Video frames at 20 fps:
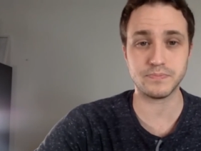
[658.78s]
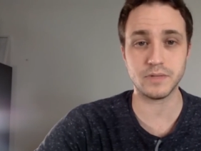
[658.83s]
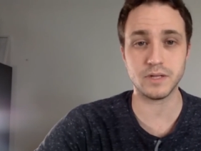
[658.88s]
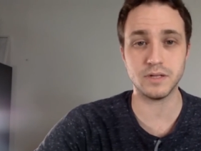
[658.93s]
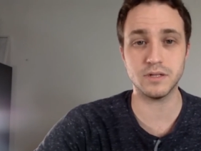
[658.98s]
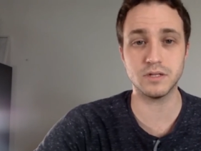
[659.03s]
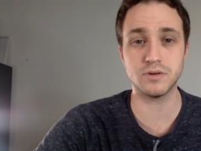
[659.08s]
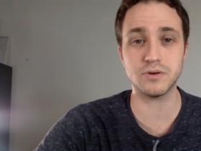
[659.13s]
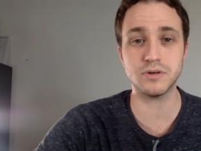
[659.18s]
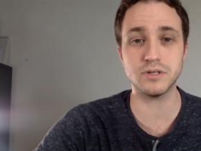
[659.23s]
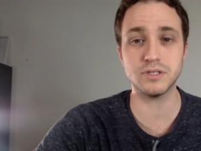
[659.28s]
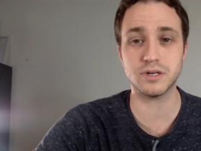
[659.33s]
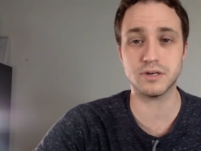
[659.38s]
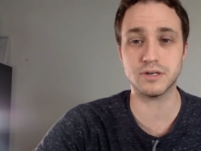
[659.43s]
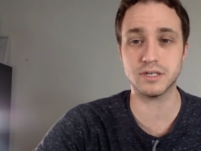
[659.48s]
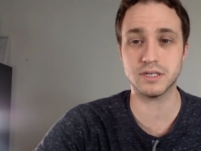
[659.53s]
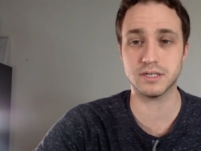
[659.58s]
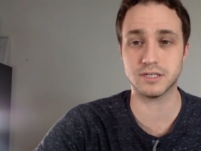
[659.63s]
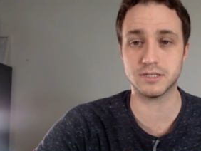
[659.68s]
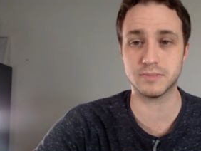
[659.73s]
The Lord
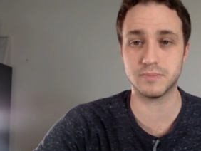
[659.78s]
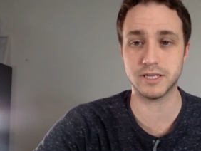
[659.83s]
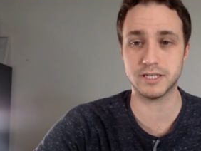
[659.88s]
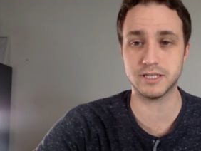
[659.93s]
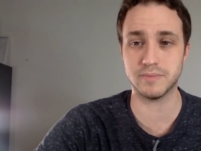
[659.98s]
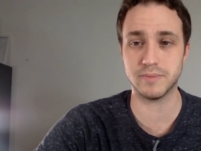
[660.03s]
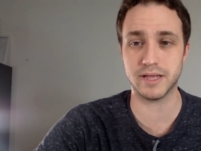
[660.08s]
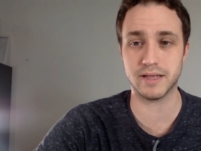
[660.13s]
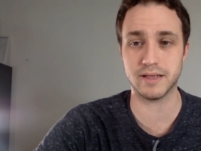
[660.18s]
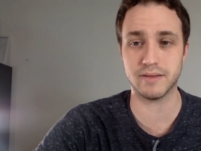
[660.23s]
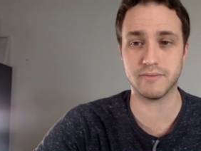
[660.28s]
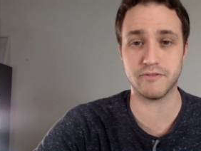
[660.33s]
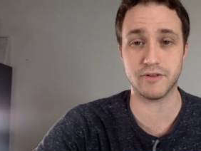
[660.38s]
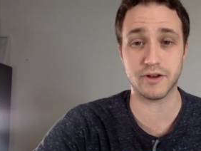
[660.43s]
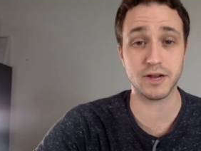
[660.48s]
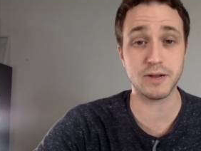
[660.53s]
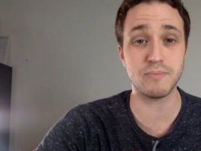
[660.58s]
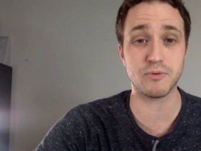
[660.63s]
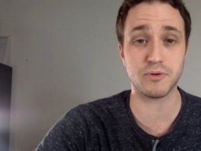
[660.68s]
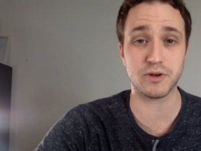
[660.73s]
started to speak to me
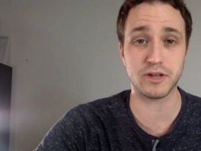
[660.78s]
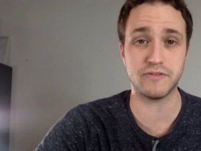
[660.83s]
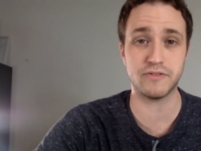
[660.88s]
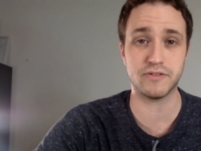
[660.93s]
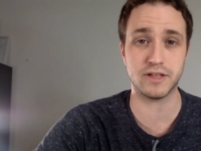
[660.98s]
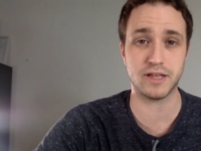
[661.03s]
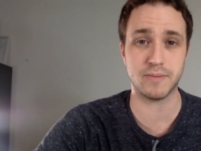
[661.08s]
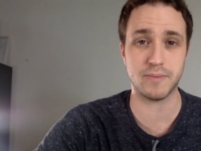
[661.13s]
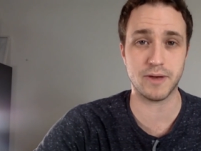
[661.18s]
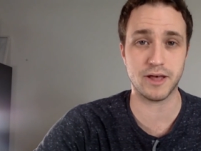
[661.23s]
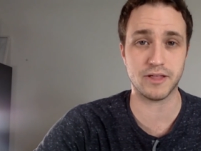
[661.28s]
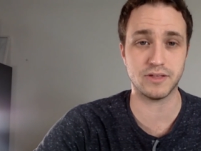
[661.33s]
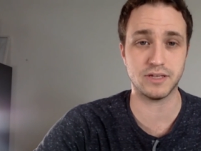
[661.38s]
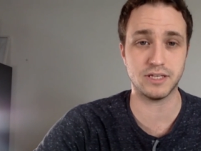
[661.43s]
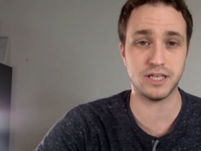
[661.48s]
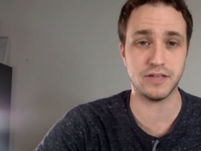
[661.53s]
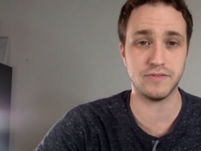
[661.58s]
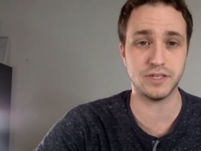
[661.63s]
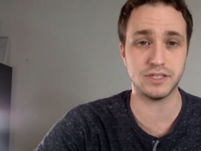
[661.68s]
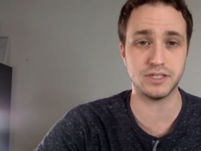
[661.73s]
very briefly about the
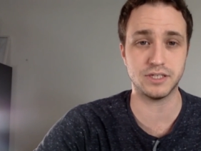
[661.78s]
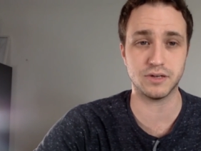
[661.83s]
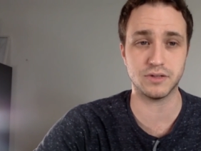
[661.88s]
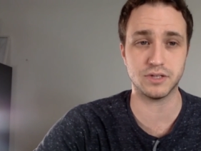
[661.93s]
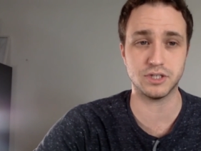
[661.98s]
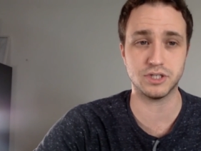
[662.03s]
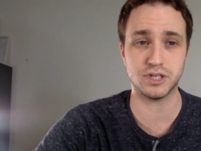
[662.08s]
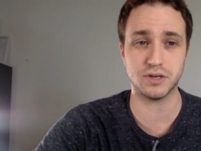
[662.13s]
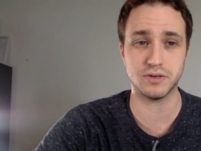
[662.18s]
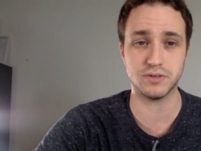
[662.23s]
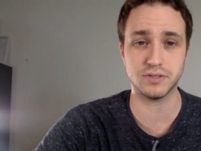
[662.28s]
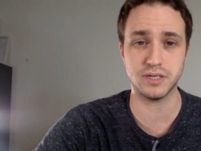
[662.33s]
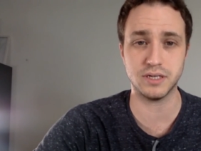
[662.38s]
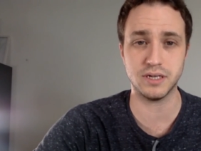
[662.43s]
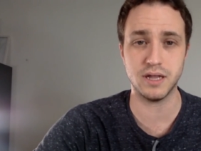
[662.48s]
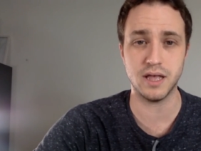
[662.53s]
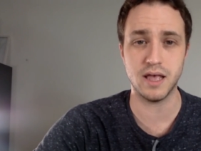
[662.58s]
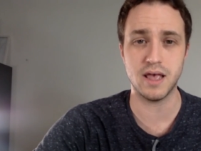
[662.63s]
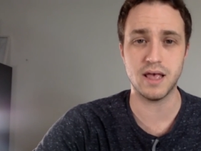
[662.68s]
TV show The Chosen.